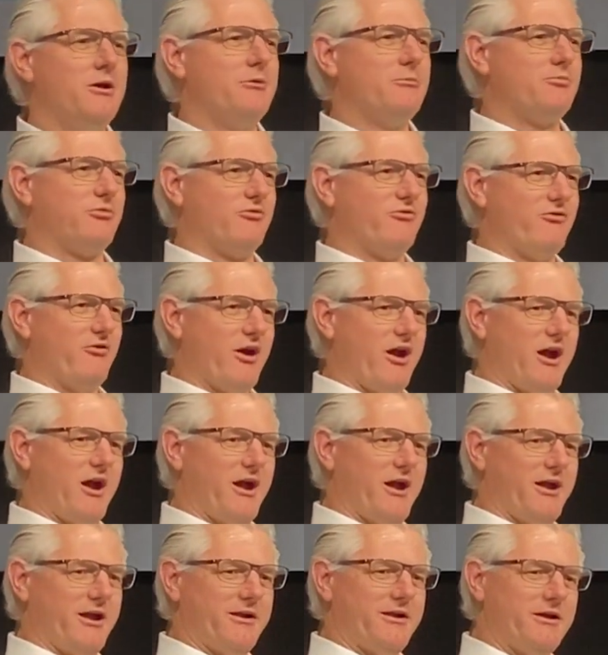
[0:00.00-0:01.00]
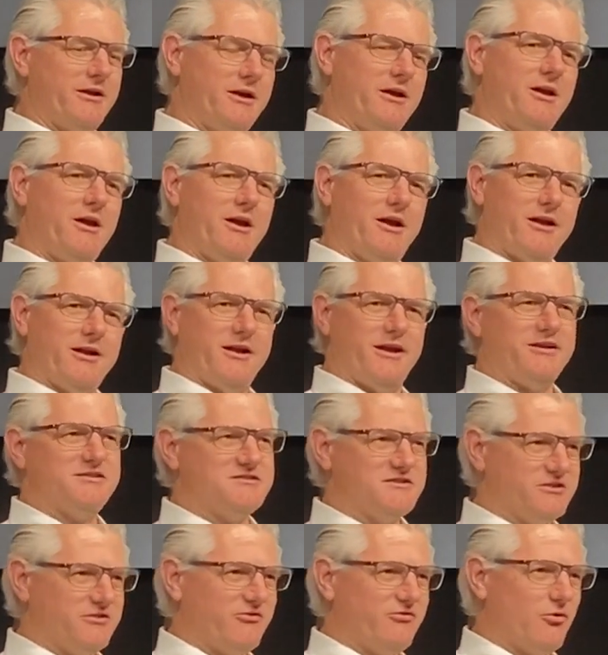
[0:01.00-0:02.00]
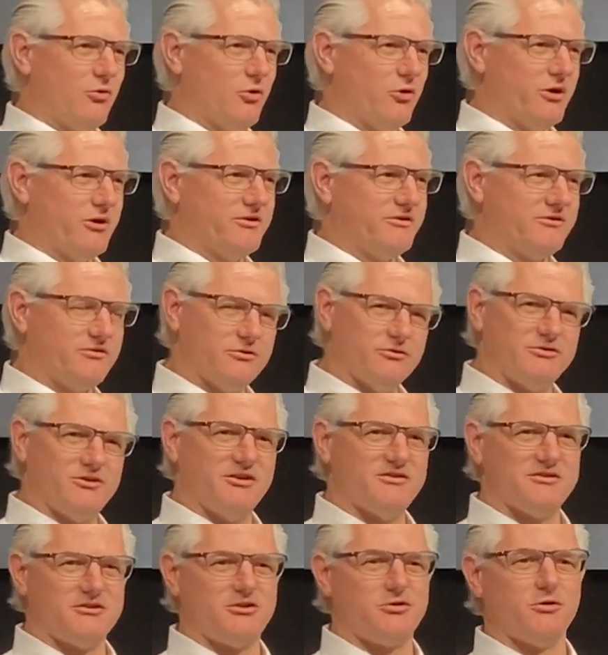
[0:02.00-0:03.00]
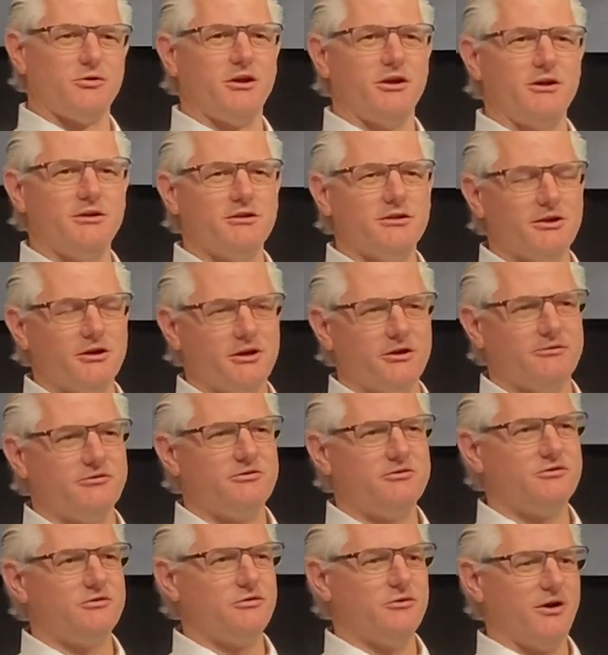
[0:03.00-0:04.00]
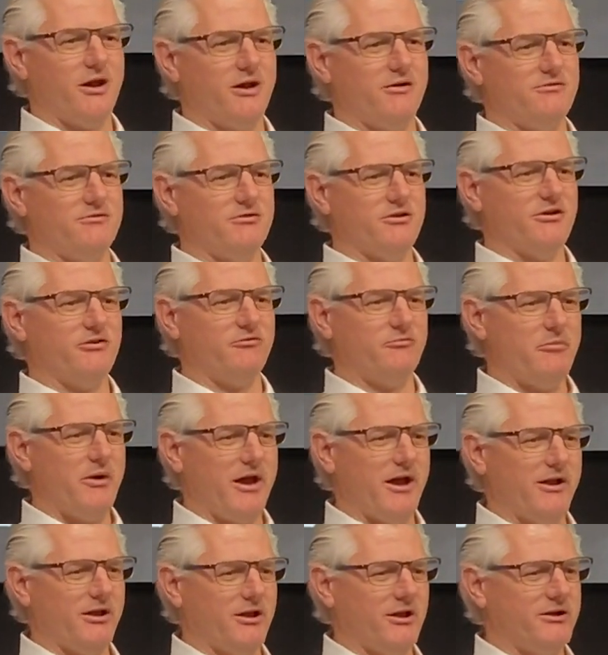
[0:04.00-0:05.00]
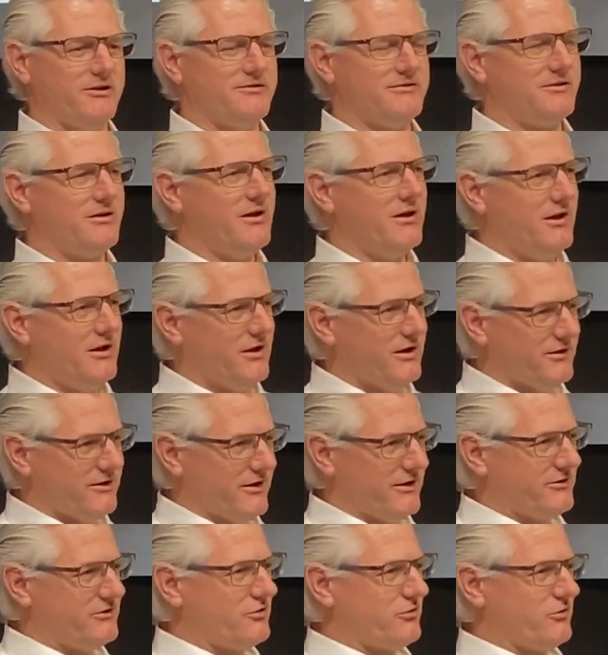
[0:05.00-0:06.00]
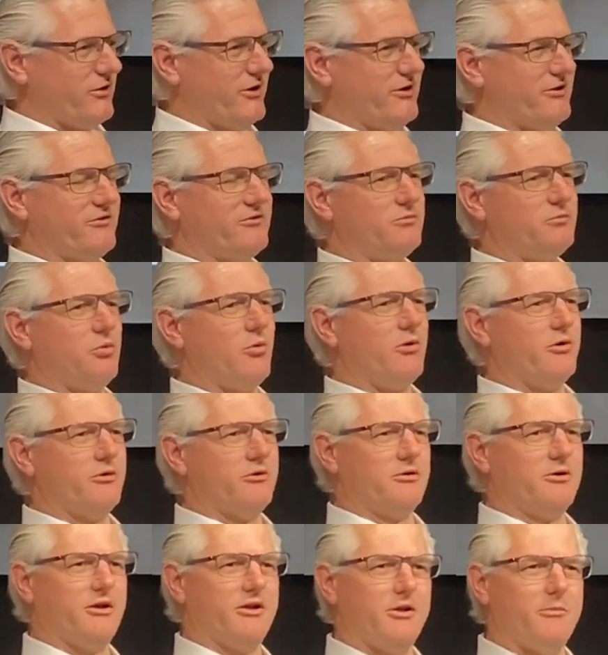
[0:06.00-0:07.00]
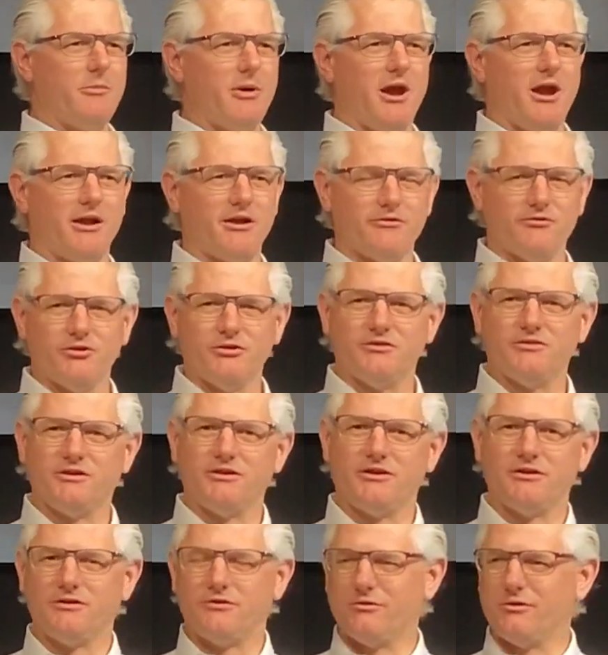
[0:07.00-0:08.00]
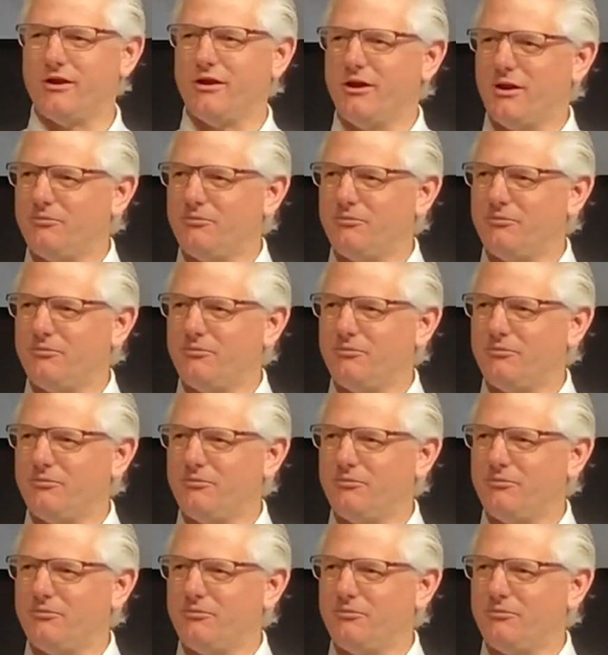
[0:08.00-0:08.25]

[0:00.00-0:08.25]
provide an exit for it so it doesn't create lift, so you have lift balance, and then create a spoiler on the back of it that can create